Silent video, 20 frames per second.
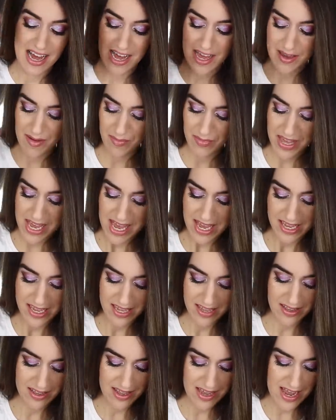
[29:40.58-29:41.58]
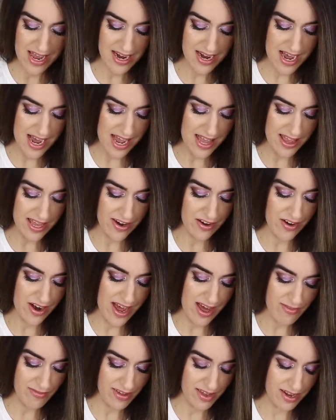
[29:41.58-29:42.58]
I am like in highlighter
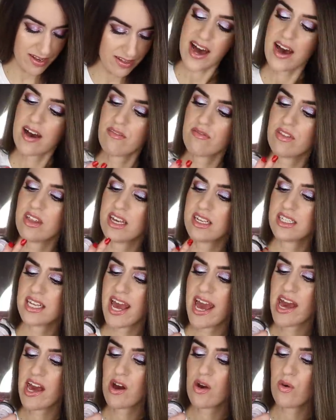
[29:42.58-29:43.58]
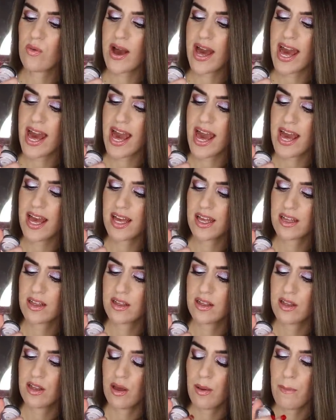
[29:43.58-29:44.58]
heaven. Have this AOA
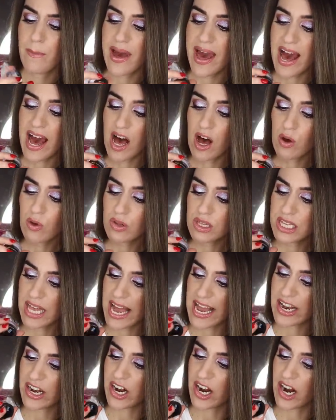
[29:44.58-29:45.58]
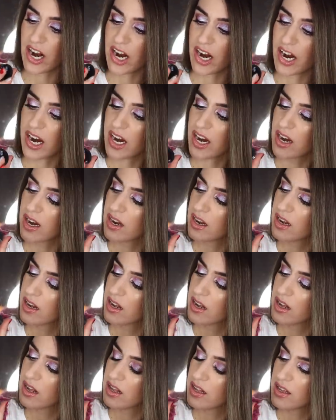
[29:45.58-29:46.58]
Pow Lighter.
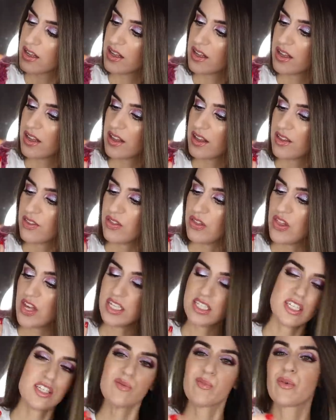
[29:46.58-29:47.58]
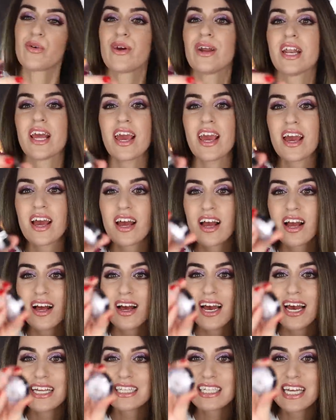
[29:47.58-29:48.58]
This is pretty.
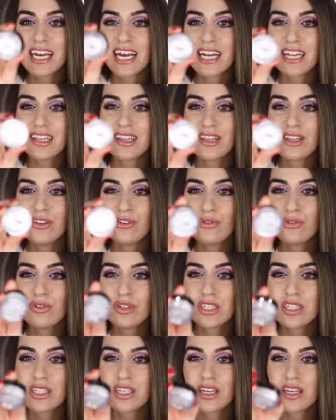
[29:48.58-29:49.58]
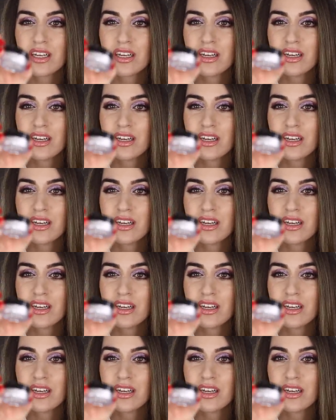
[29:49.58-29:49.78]
It's like a loose